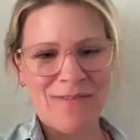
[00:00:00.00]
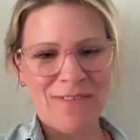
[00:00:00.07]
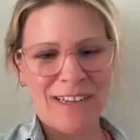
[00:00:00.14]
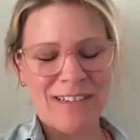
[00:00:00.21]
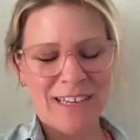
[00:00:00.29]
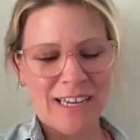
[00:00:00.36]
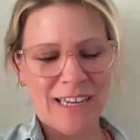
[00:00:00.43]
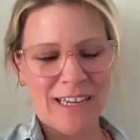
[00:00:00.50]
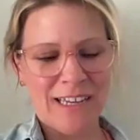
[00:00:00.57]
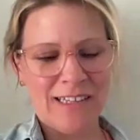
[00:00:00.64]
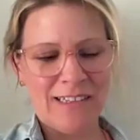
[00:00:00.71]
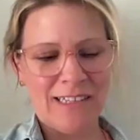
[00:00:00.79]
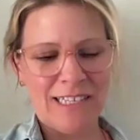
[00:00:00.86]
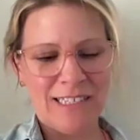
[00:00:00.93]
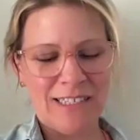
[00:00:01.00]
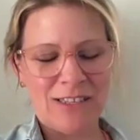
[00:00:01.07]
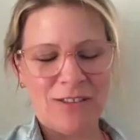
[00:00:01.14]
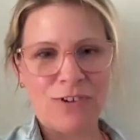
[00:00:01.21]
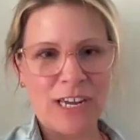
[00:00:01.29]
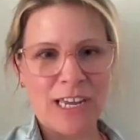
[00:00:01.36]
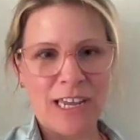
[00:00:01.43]
having like at least
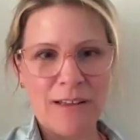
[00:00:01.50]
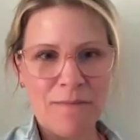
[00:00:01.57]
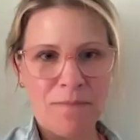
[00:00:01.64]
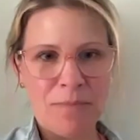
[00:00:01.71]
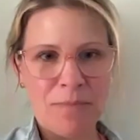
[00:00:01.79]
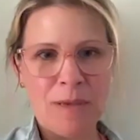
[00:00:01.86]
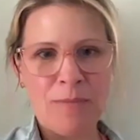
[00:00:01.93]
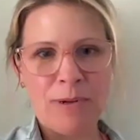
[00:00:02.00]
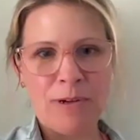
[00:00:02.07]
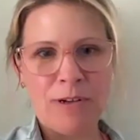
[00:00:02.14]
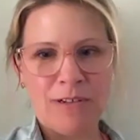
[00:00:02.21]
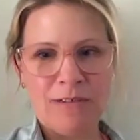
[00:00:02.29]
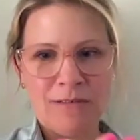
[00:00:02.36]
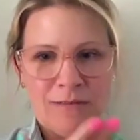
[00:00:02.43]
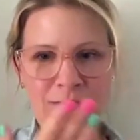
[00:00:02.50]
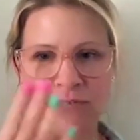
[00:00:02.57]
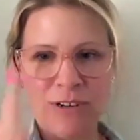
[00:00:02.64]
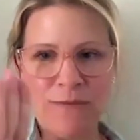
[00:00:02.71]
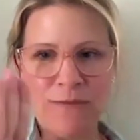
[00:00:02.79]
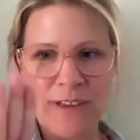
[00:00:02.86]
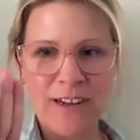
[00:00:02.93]
three people,
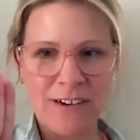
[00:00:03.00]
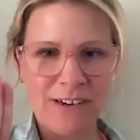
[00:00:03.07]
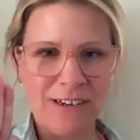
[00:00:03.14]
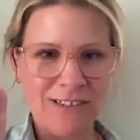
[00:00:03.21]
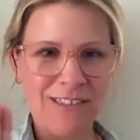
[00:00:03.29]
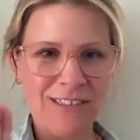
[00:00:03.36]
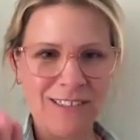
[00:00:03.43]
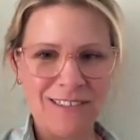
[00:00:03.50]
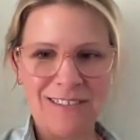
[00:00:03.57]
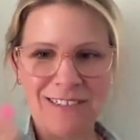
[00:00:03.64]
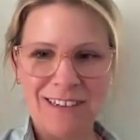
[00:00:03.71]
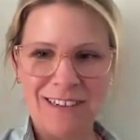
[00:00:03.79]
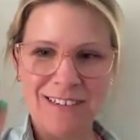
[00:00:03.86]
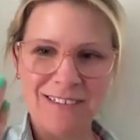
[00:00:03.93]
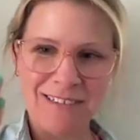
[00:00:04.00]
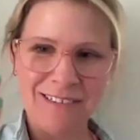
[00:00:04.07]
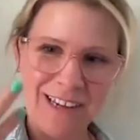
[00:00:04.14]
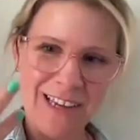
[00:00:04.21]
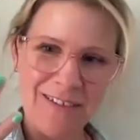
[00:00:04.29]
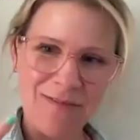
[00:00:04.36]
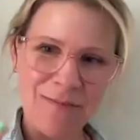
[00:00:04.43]
three fingers.
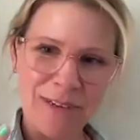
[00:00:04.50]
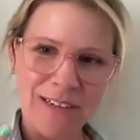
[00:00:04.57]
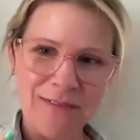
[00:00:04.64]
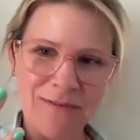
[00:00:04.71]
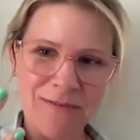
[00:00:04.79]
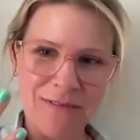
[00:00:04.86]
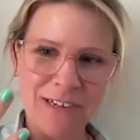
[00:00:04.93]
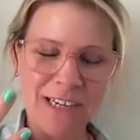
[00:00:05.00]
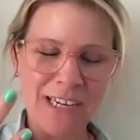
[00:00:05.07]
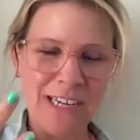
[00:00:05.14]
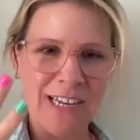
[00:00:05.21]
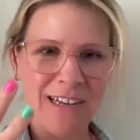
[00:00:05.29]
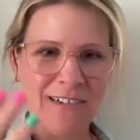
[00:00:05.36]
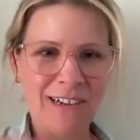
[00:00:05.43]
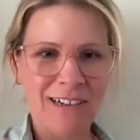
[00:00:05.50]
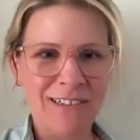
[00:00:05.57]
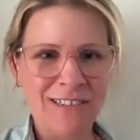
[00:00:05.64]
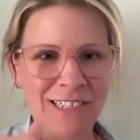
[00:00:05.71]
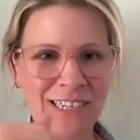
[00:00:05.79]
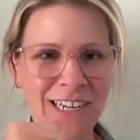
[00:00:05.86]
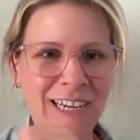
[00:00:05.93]
I have my funky nail
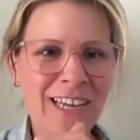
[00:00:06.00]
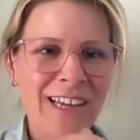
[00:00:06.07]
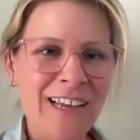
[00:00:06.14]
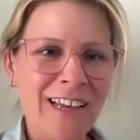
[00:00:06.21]
color today.